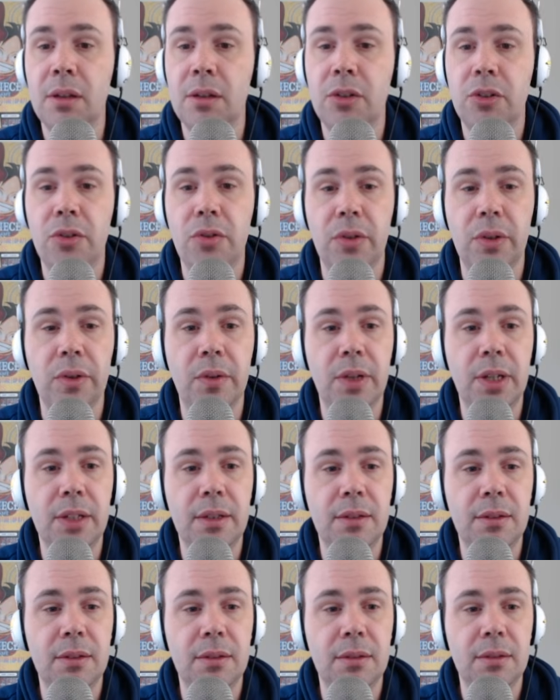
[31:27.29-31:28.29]
Trigger it.
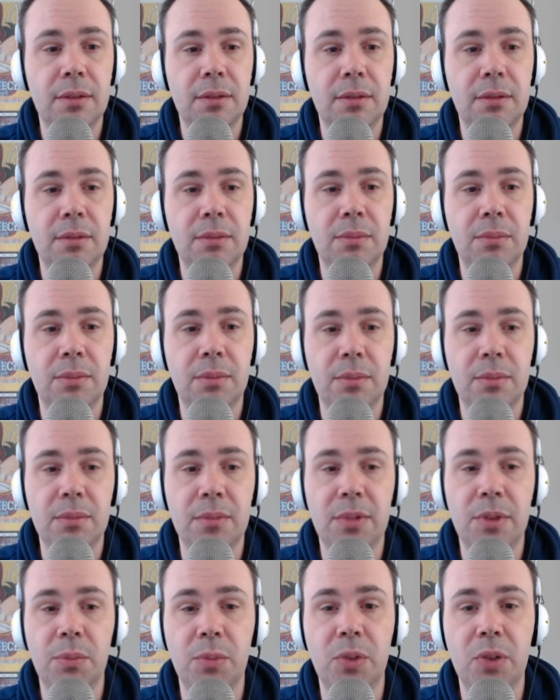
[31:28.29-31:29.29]

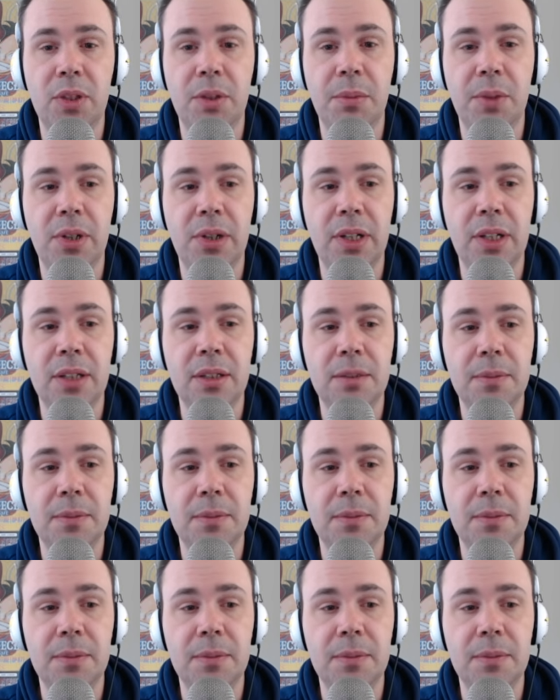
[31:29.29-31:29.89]
The more the merrier.